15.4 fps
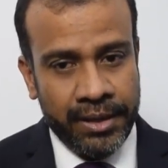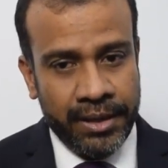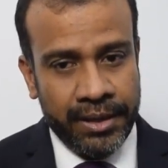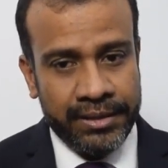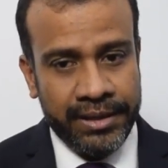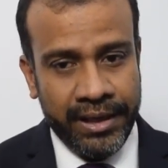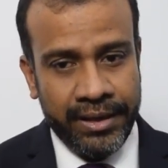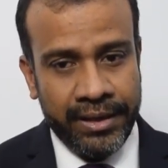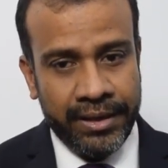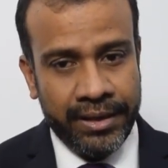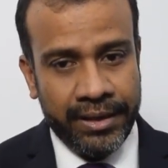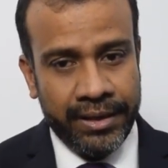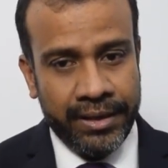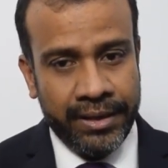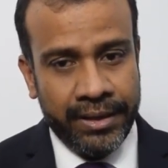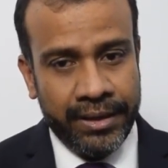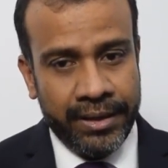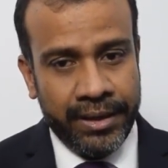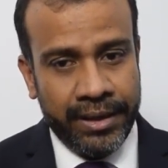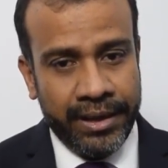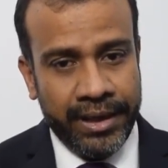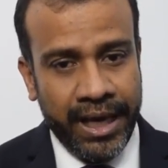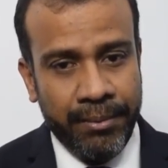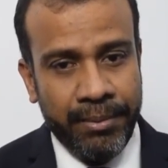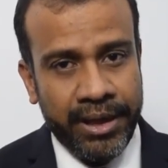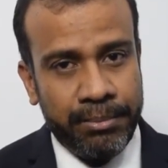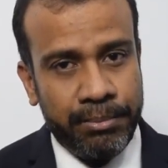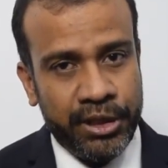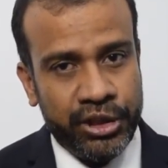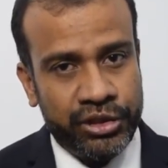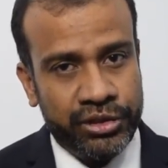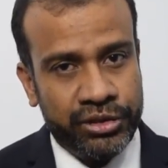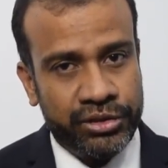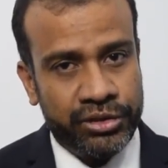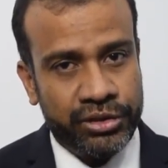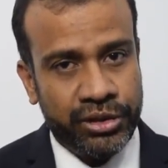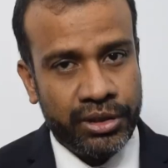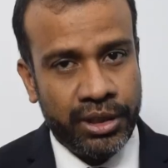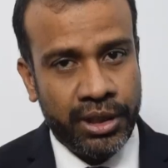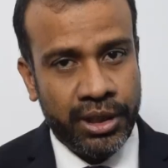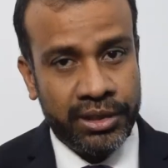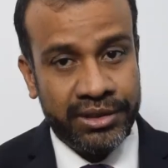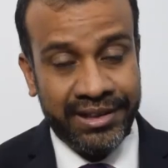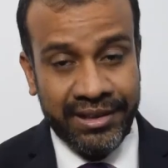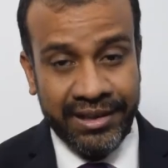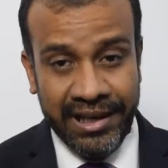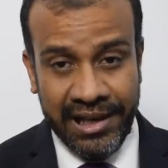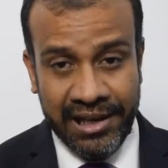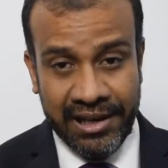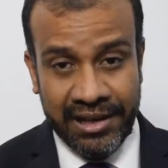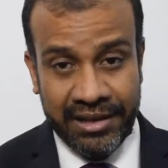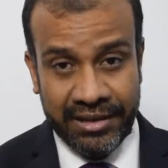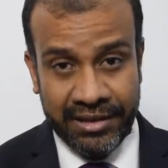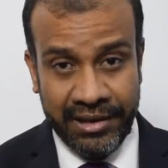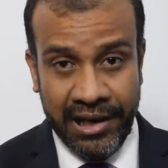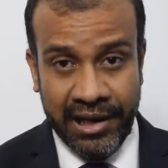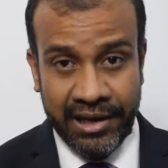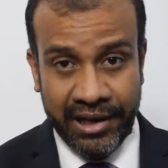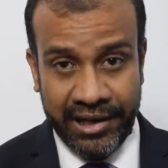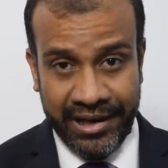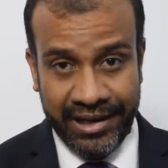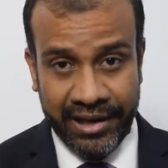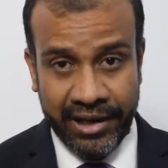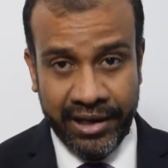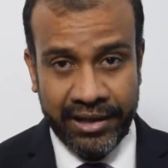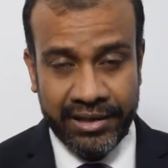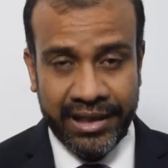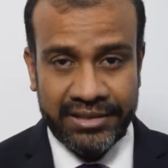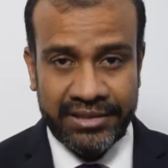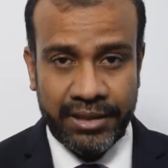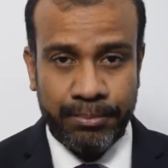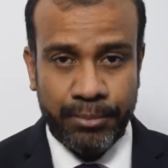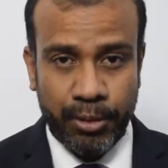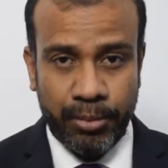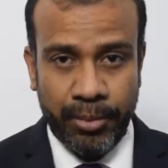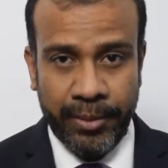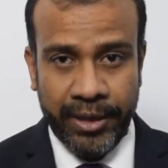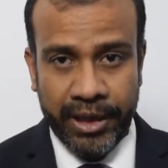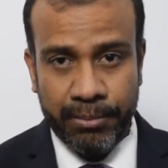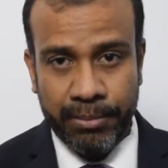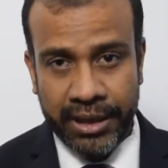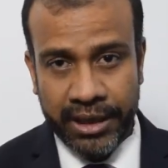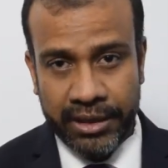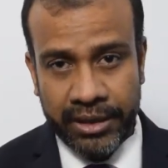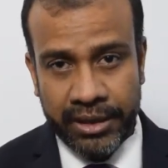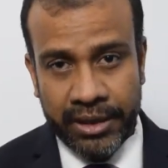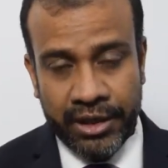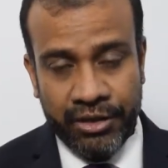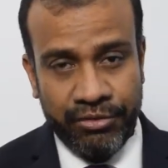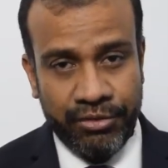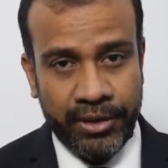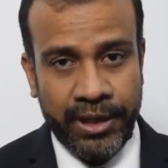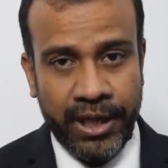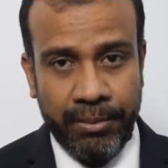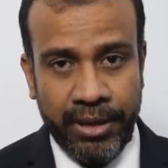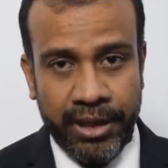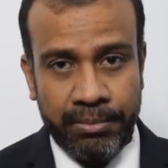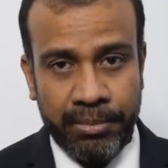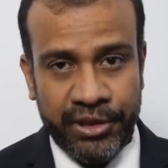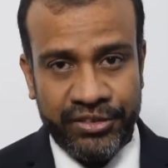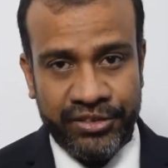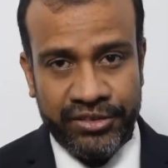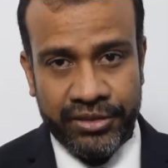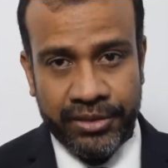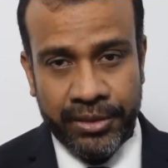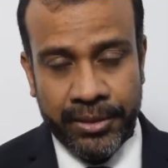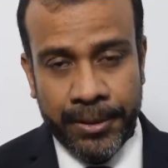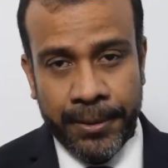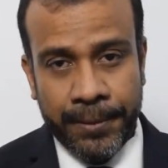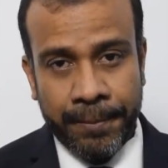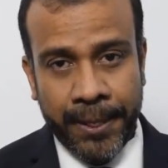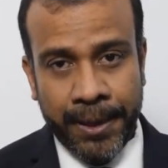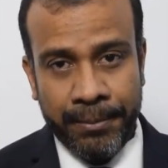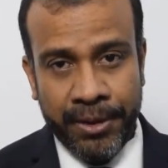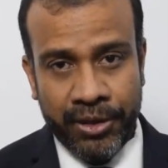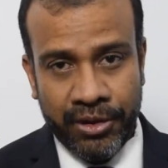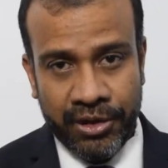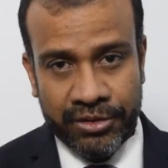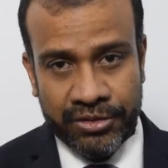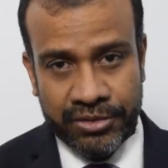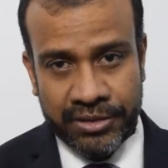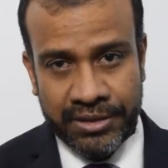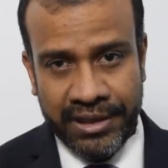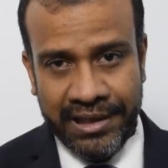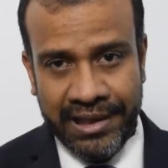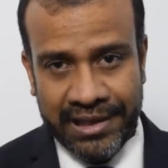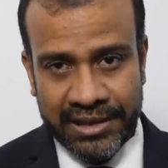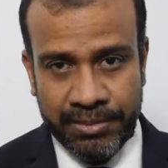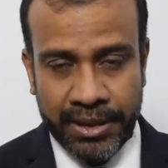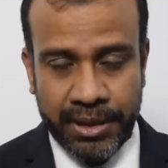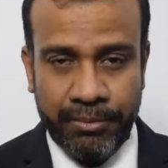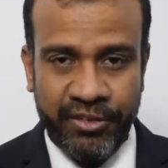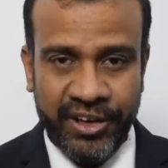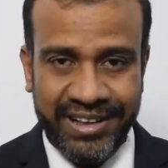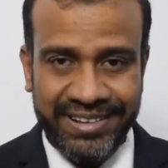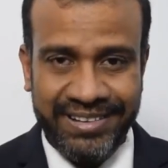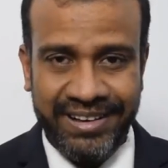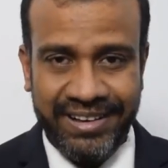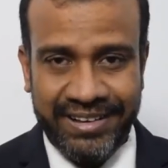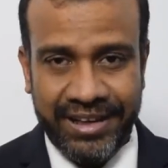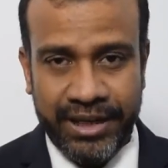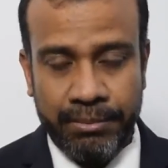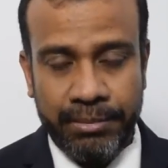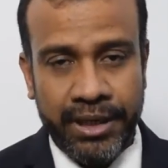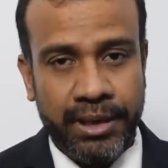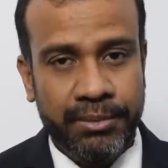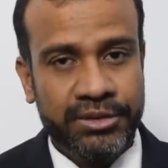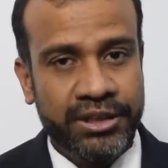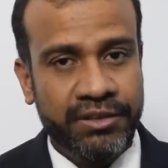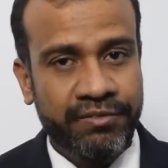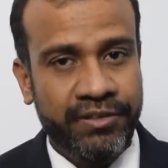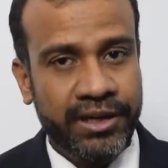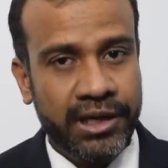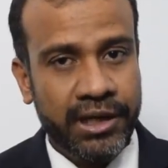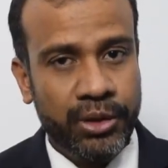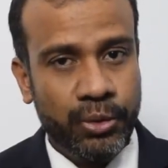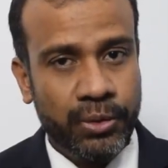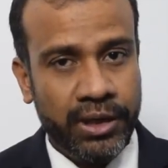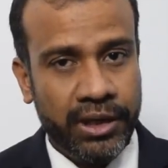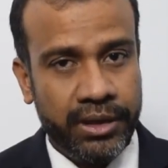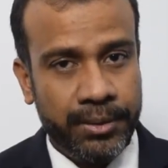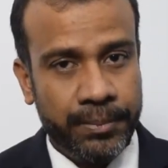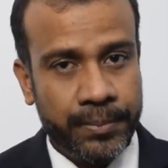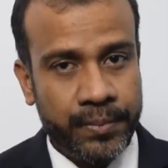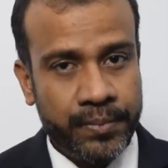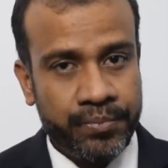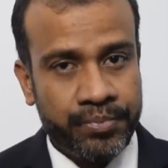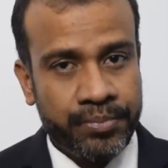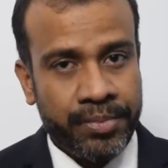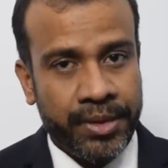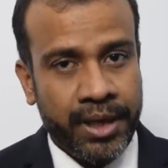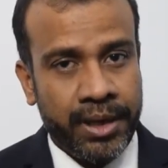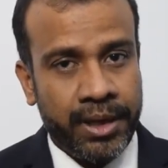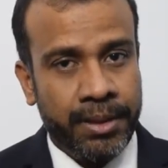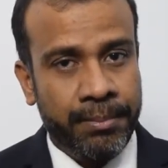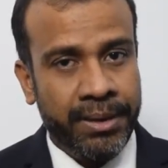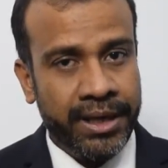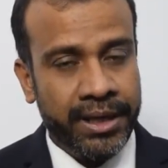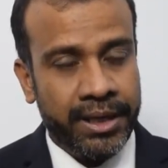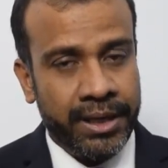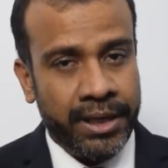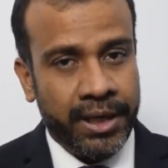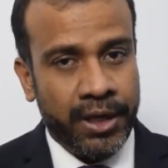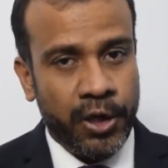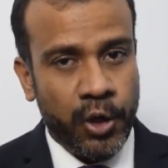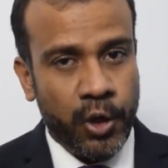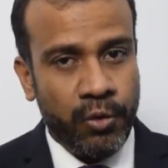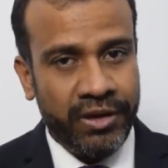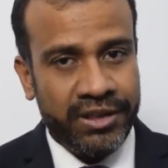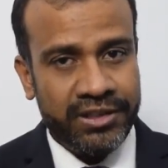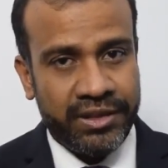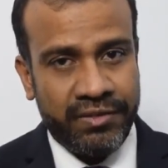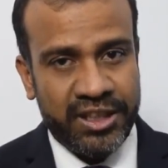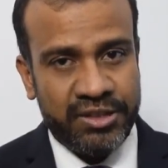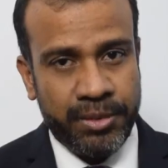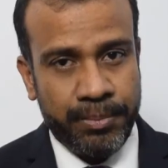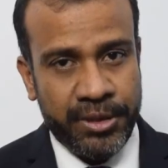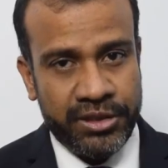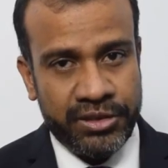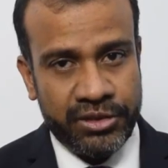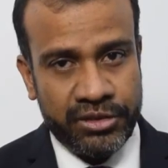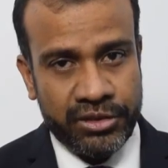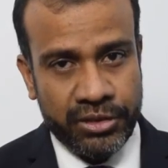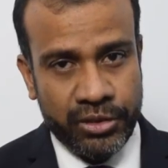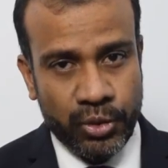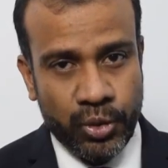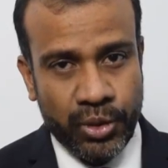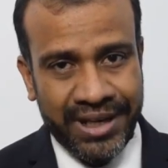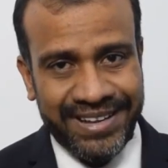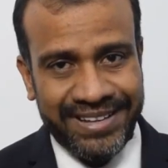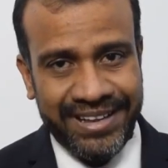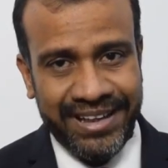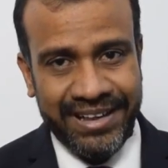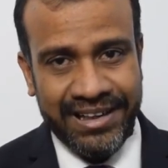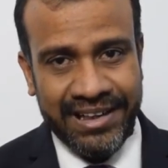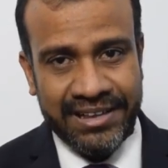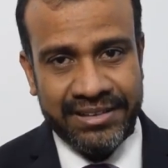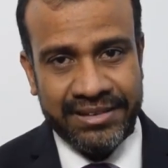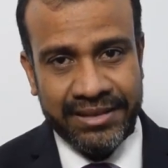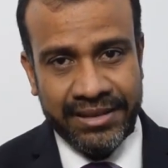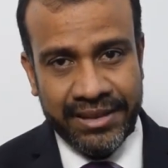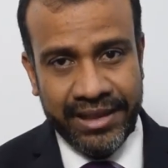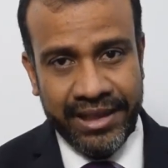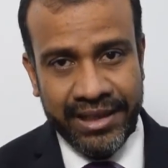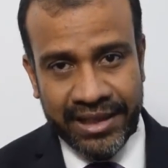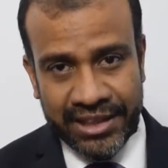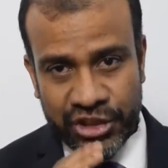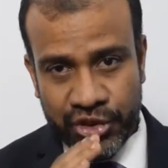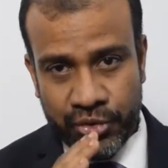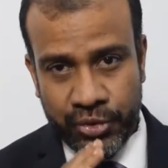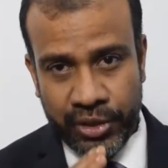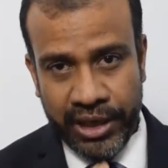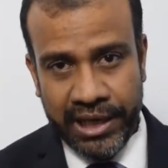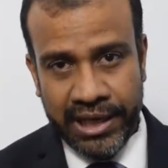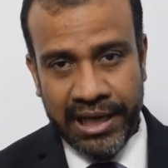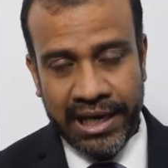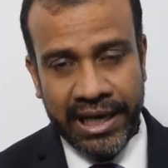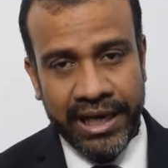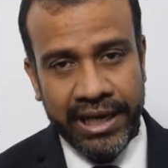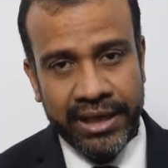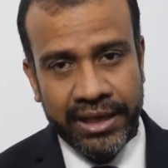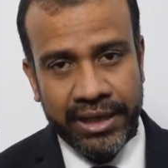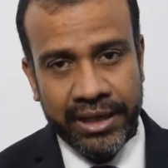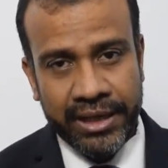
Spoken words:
Then diabetic patients, the nail cutting, again that's a problematic part for diabetic patients because the nails become very thick and becomes difficult to cut. But I always advise my patients to cut their nails in a straight line.